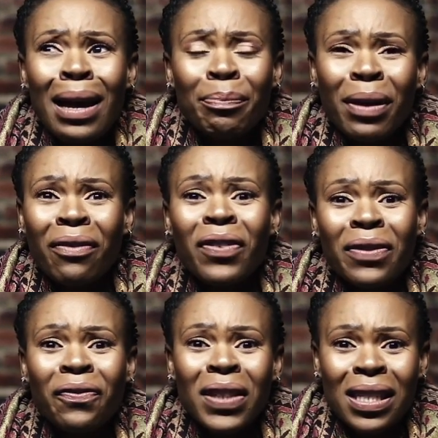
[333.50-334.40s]

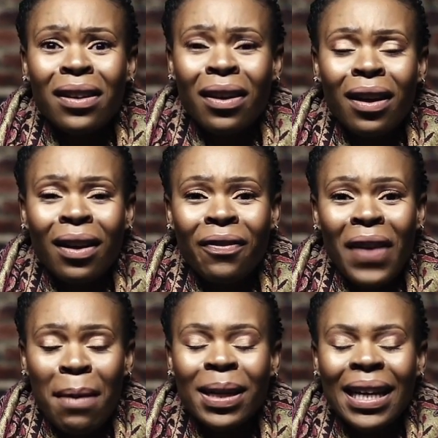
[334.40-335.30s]
fit a
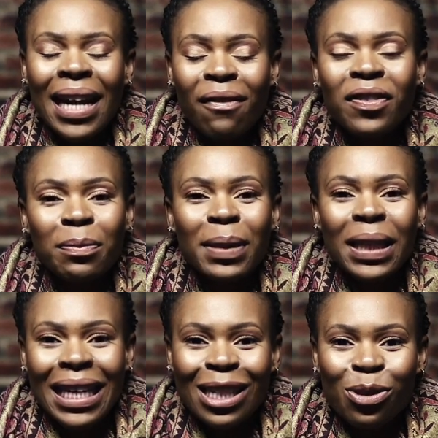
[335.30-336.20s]
family
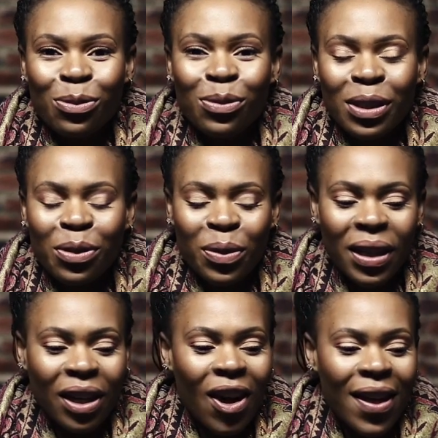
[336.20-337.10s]
comfortably into
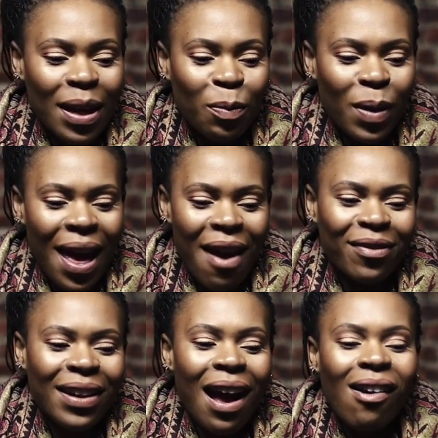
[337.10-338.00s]
the car that we have
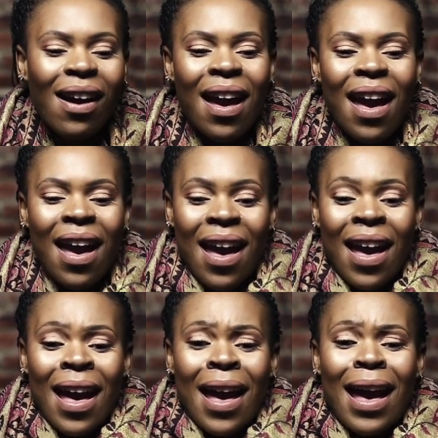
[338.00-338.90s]
now?
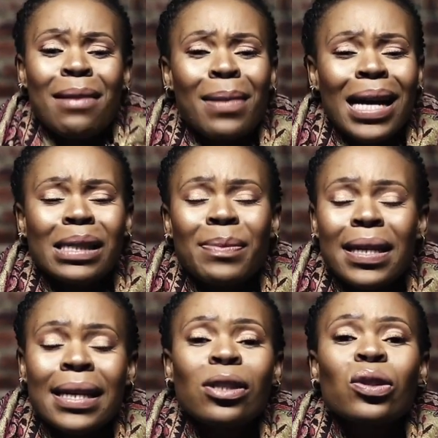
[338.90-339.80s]
And my husband
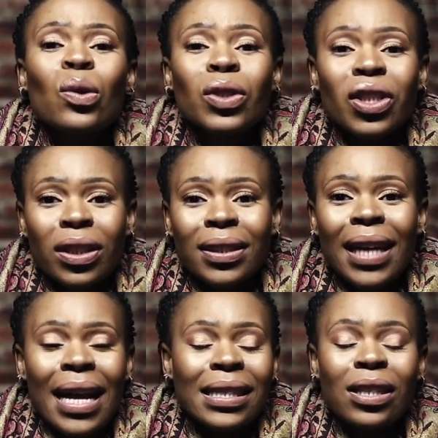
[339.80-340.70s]
is so chilled,
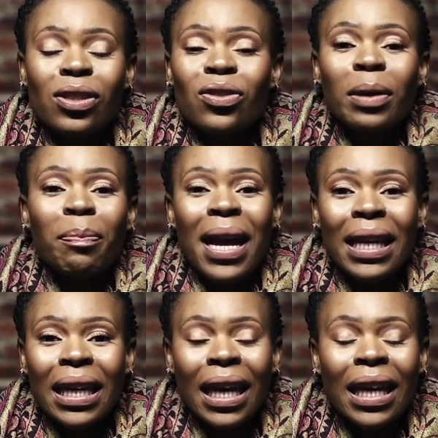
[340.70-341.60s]
guys. He's not
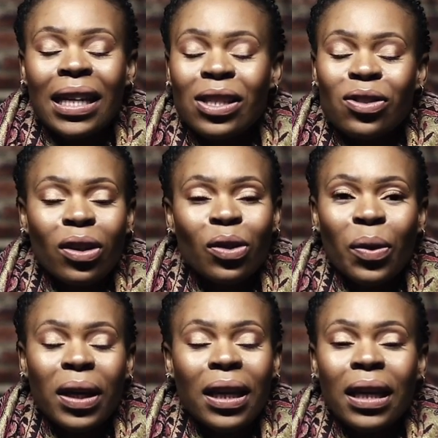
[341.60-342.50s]
panicking. He's not
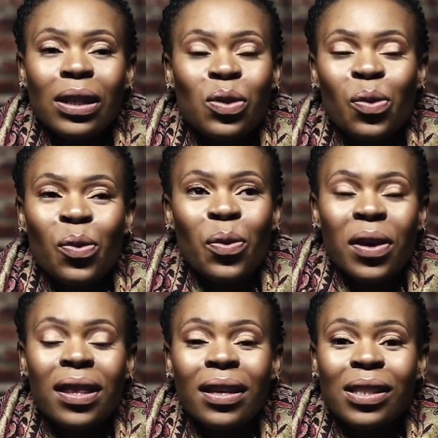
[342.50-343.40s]
going into
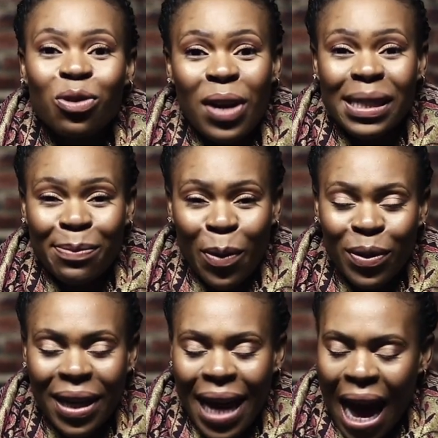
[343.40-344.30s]
the stress
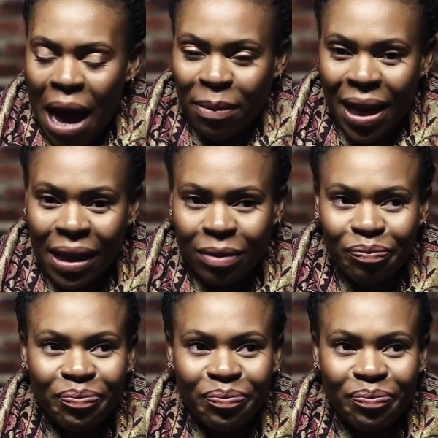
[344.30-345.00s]
mode that I'm in.